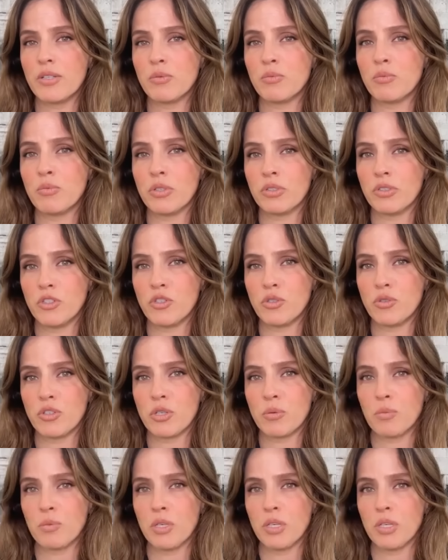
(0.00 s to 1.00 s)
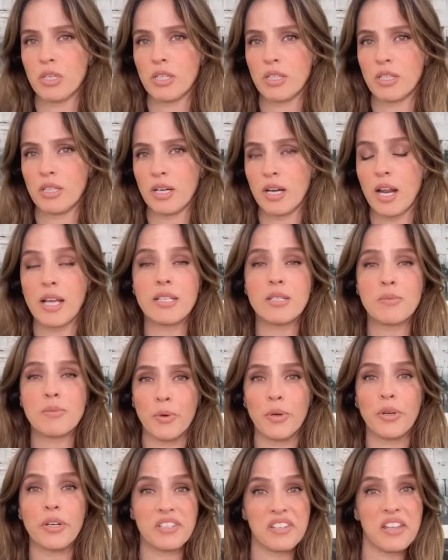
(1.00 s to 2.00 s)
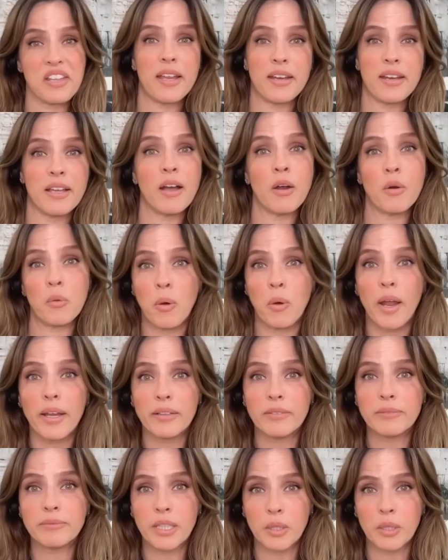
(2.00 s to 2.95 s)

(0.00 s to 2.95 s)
to warn the Jewish community that an iceberg is heading our way.